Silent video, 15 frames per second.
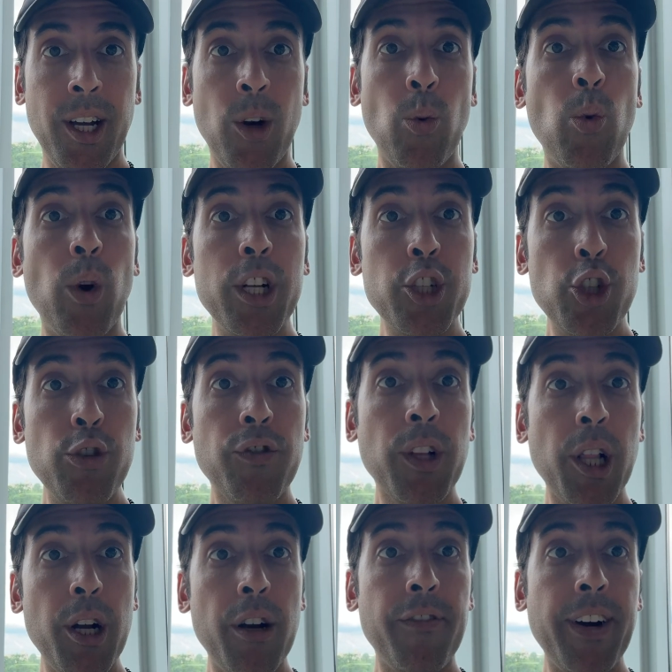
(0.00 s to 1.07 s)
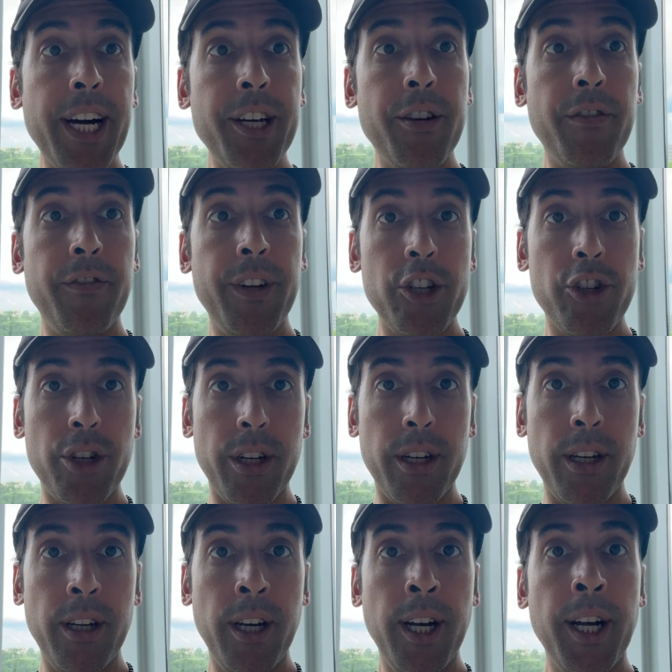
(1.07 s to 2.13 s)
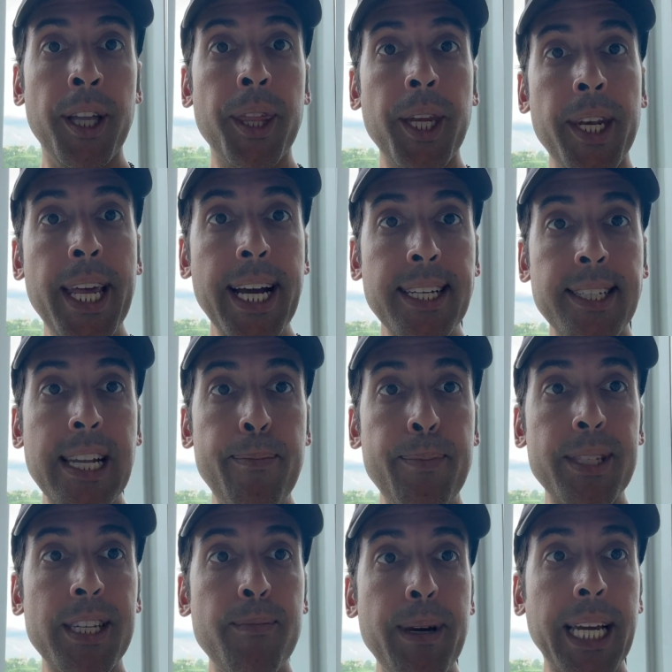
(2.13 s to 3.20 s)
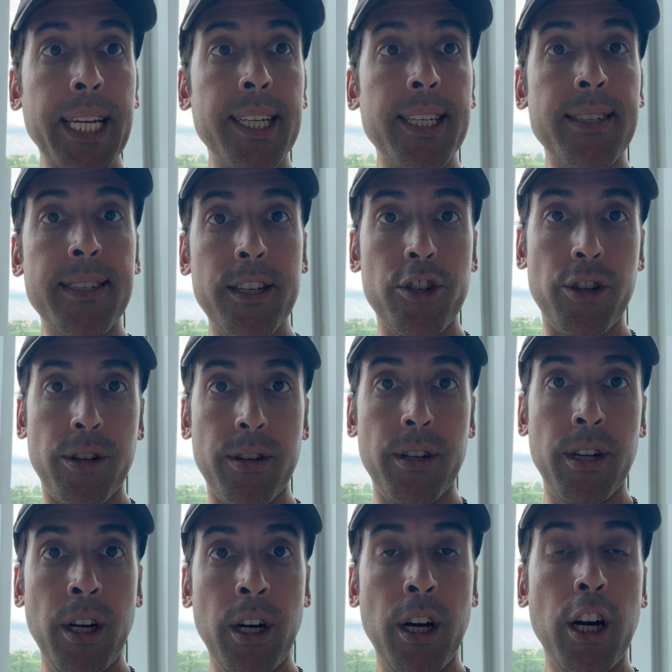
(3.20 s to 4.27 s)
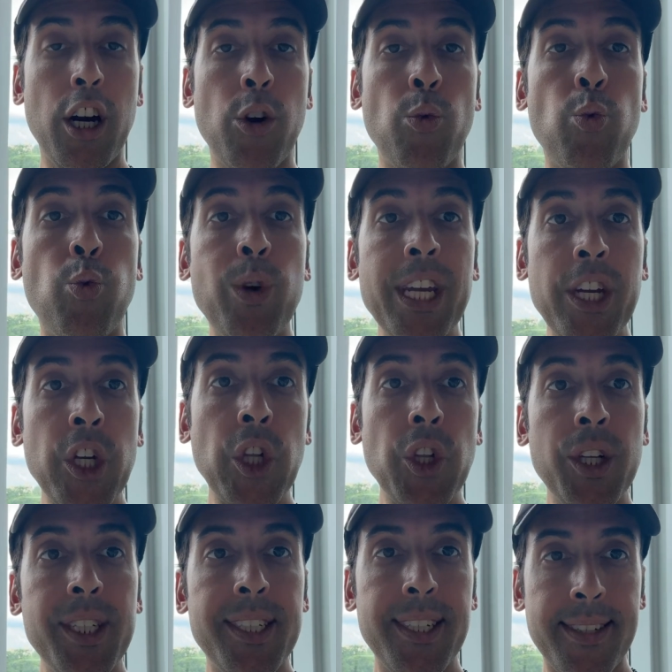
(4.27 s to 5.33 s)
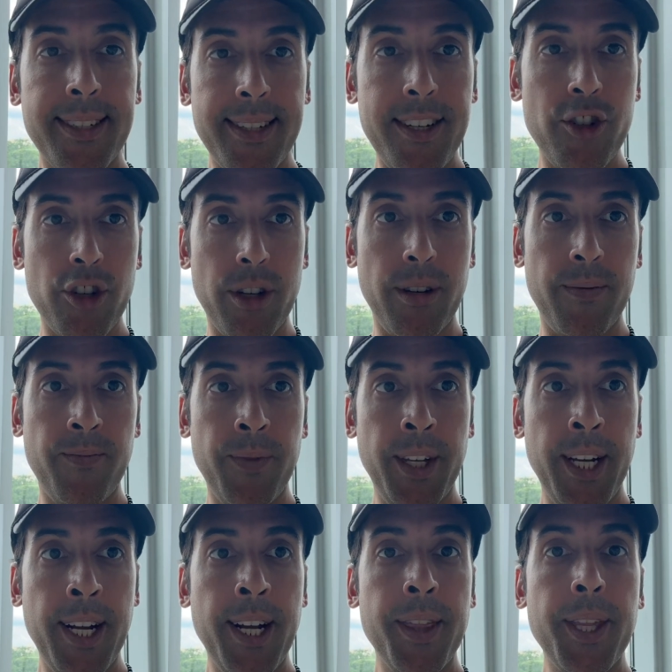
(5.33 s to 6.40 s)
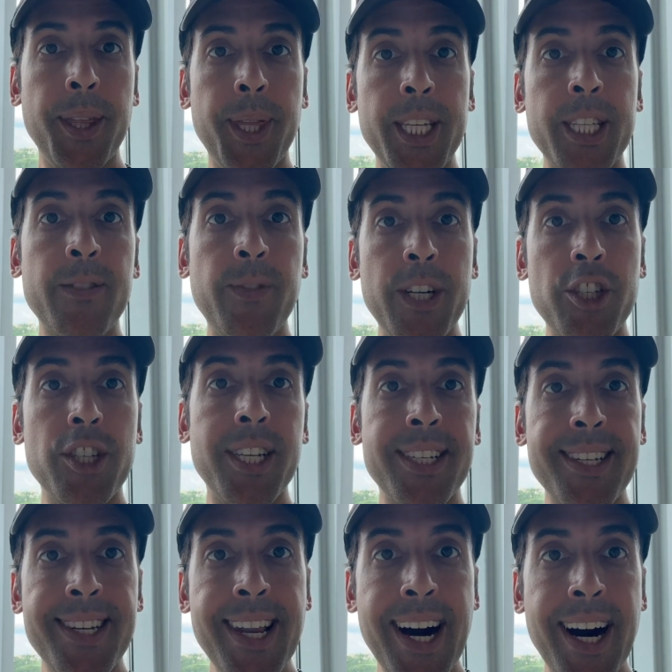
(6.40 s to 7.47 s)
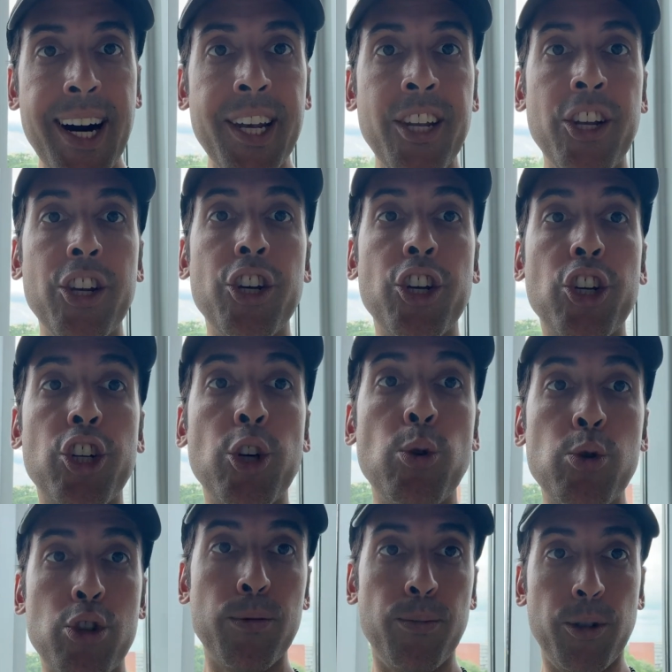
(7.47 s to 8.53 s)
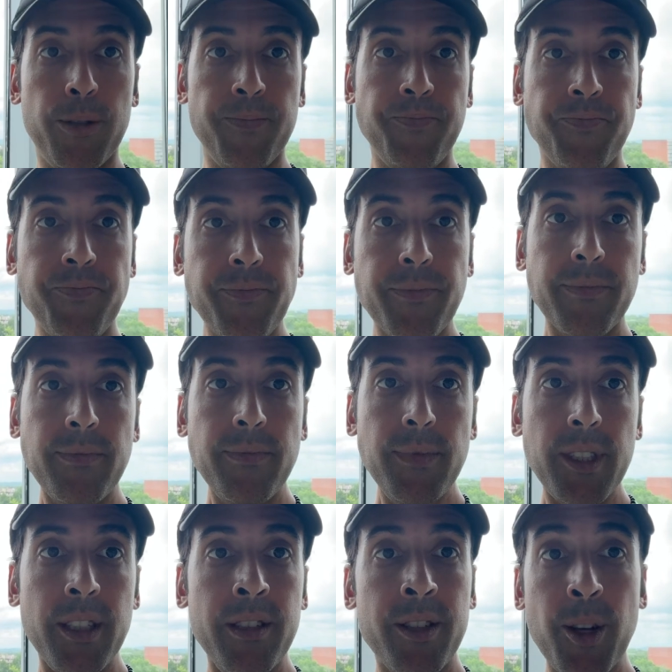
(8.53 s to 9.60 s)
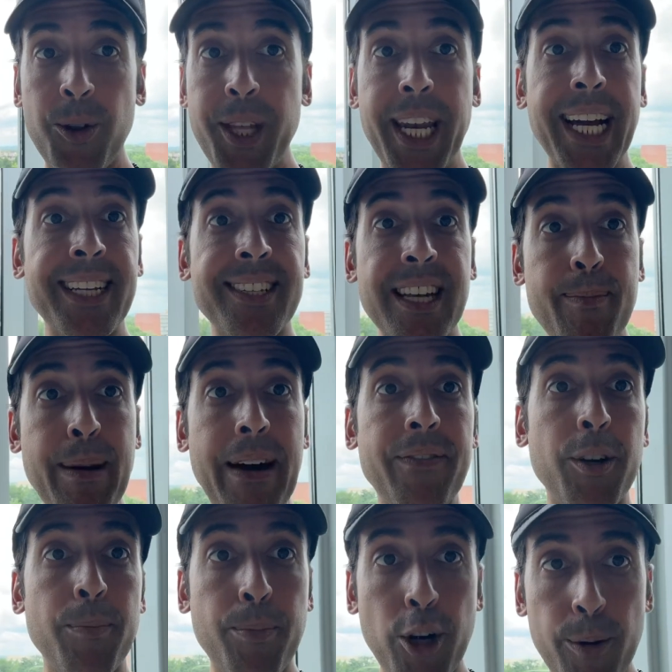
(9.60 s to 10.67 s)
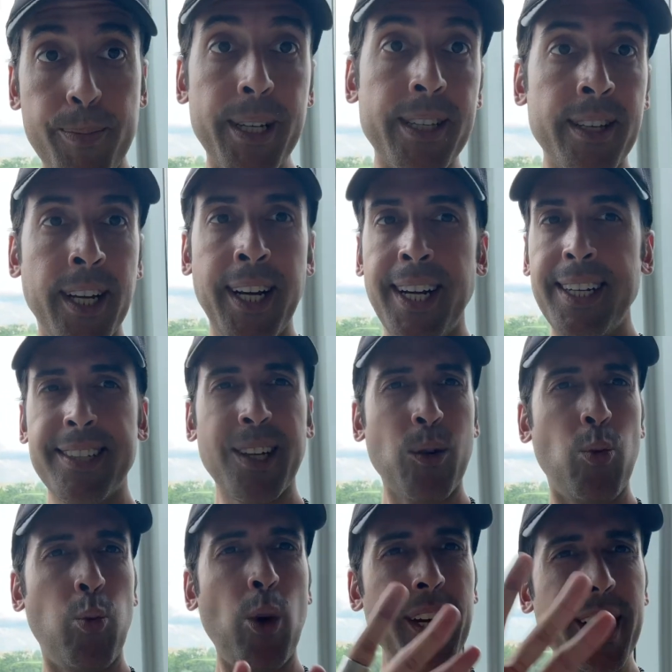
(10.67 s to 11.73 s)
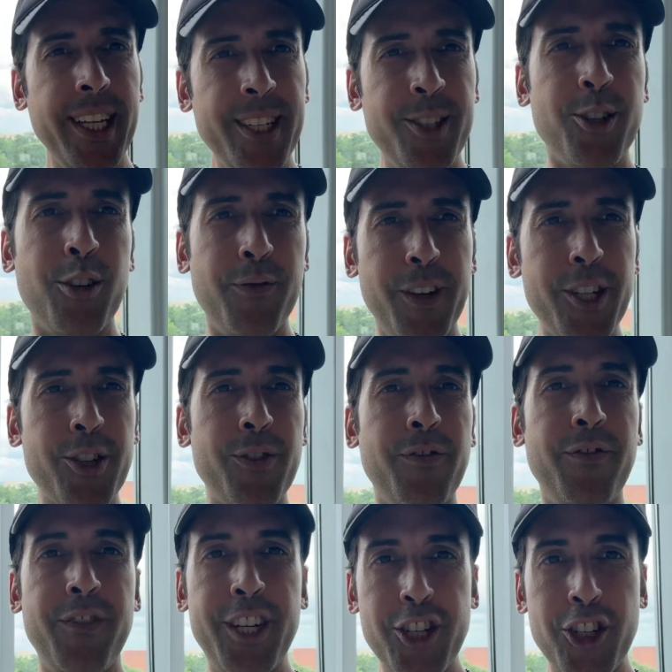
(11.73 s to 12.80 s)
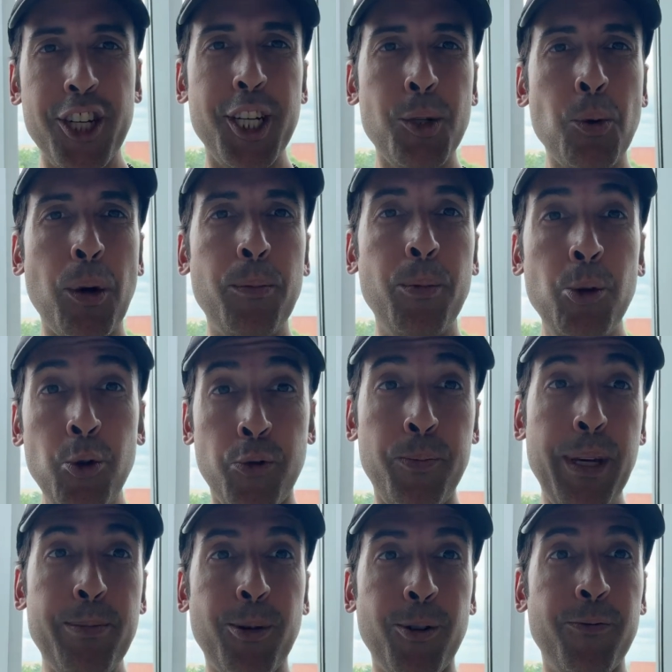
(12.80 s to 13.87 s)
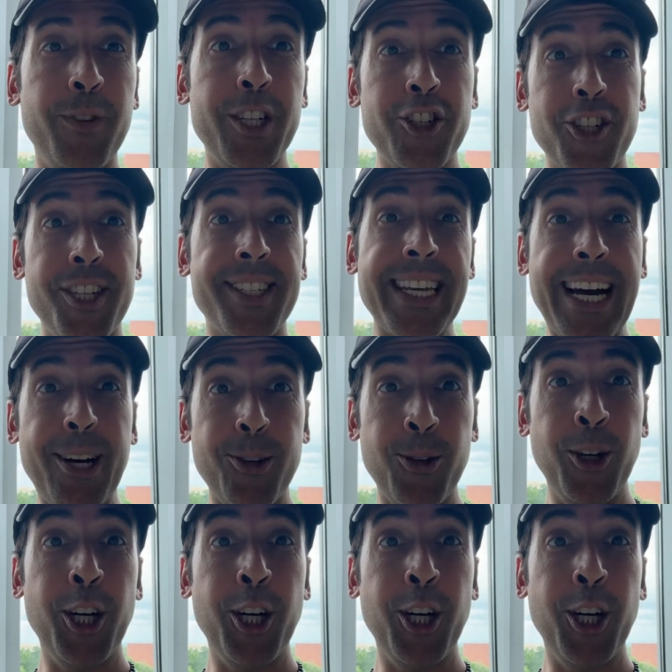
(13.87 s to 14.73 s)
Once you've clarified your vision, the next step is to make a decision, a real decision, that this vision is non-negotiable. So the next step after purpose, it's like, what is your vision? Vision is what moves people. Vision is how